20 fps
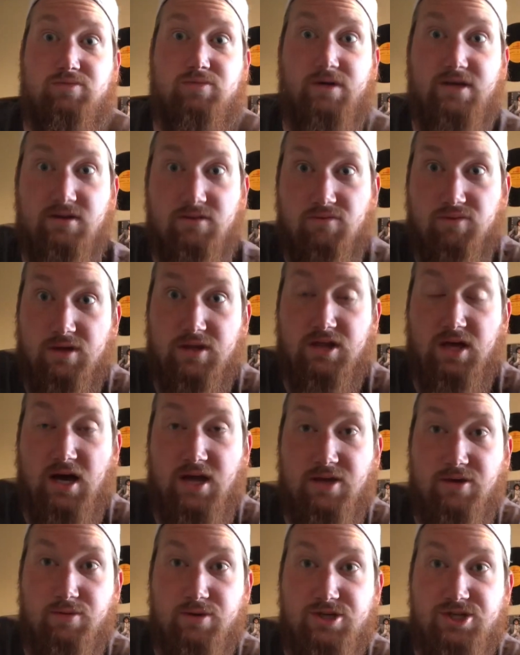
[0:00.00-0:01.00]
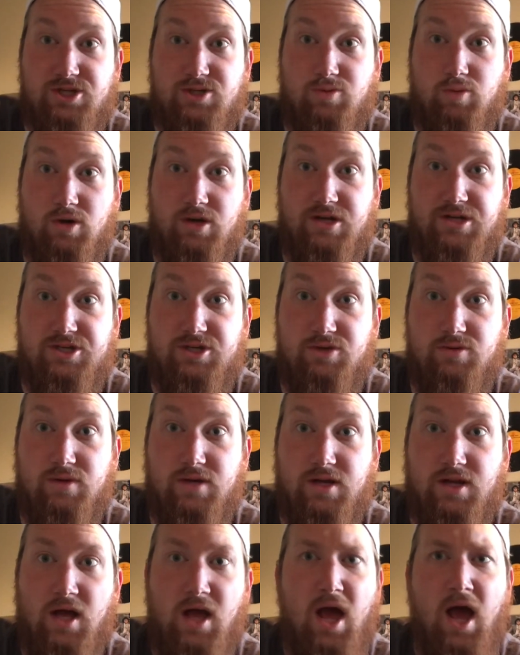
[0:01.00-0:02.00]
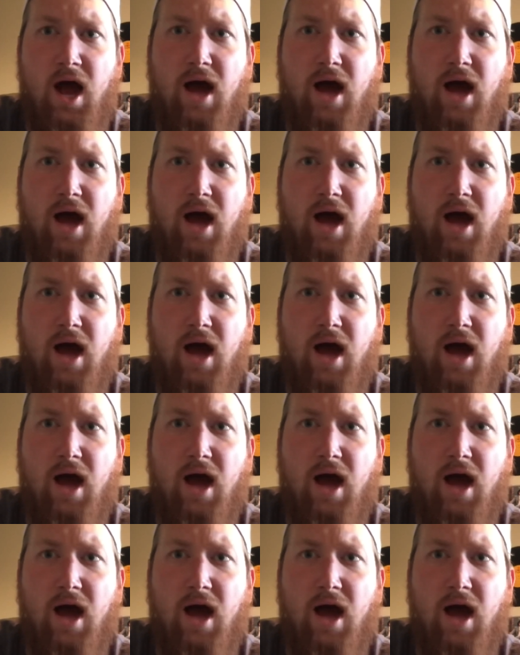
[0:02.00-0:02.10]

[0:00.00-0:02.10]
We thought you would just want to do it.